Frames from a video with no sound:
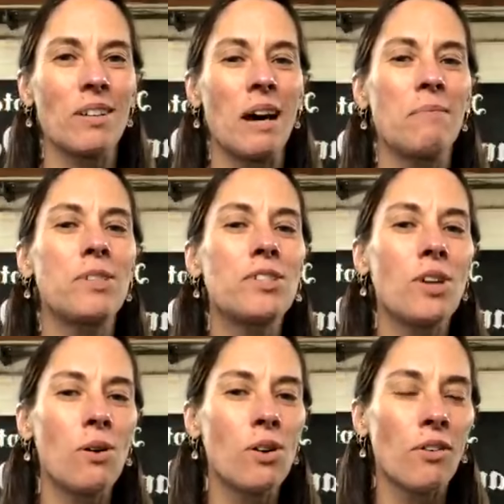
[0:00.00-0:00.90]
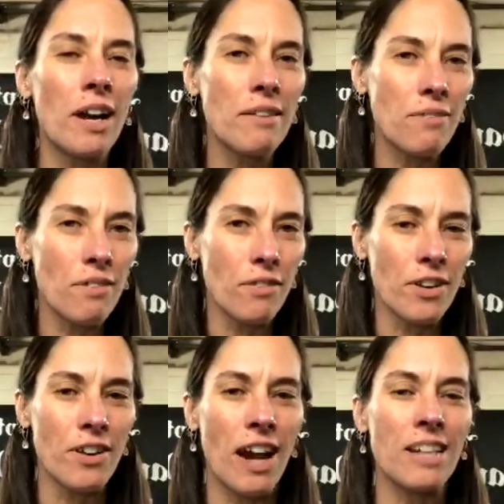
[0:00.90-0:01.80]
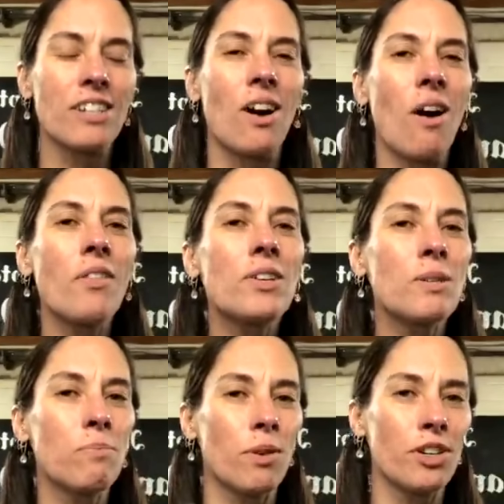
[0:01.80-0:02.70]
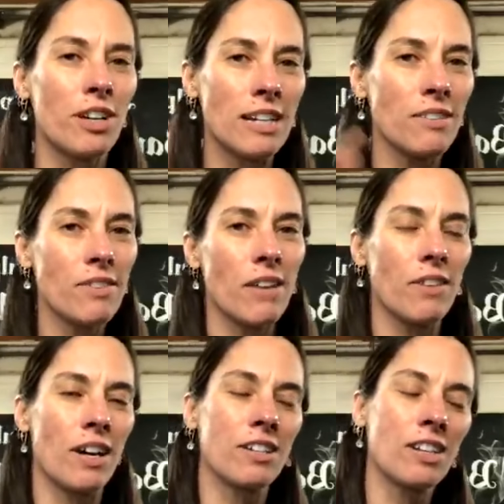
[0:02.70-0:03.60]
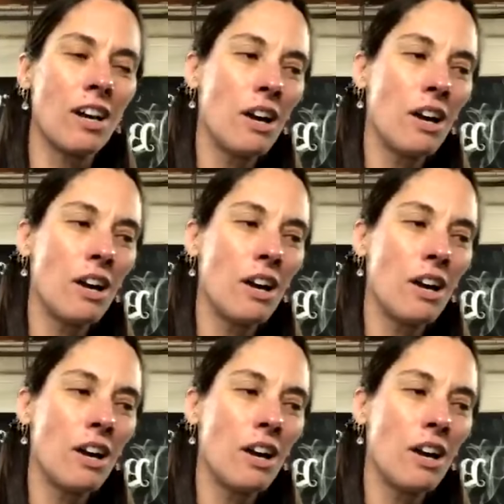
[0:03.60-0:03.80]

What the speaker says: I'm so grateful for you guys and all the support you guys have given us